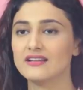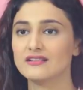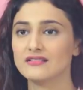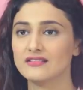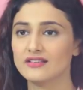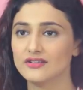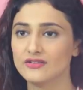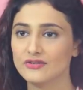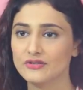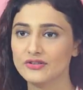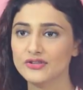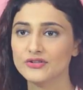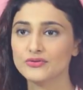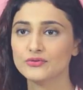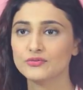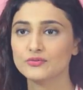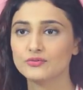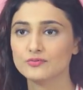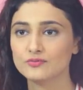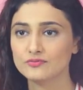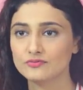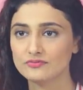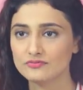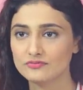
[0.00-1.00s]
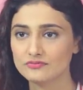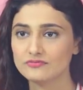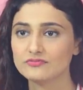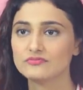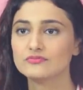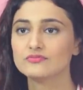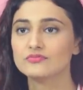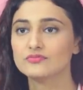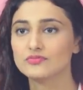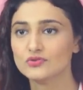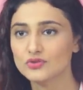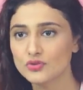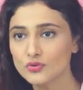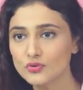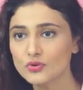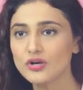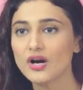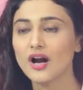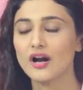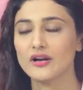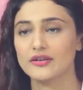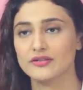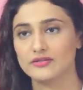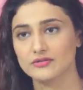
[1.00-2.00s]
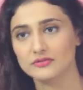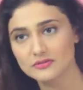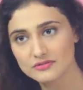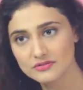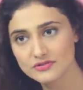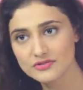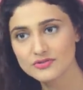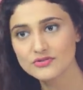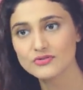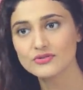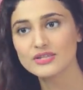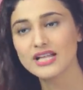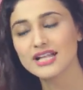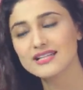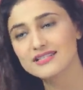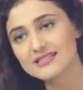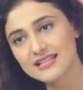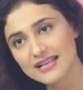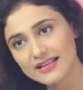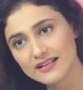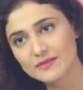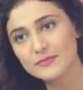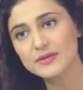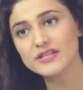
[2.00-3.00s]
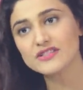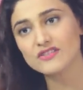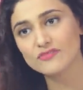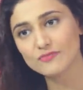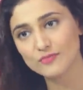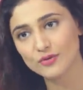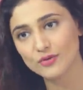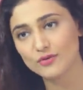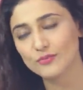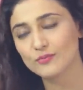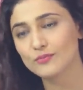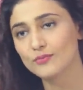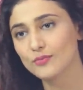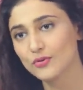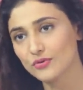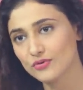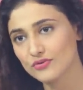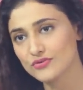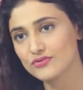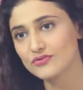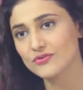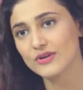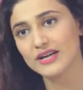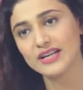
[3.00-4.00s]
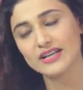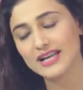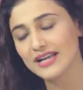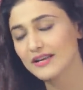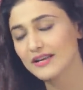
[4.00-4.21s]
and you know you do cardio so that's like a mix of both. So I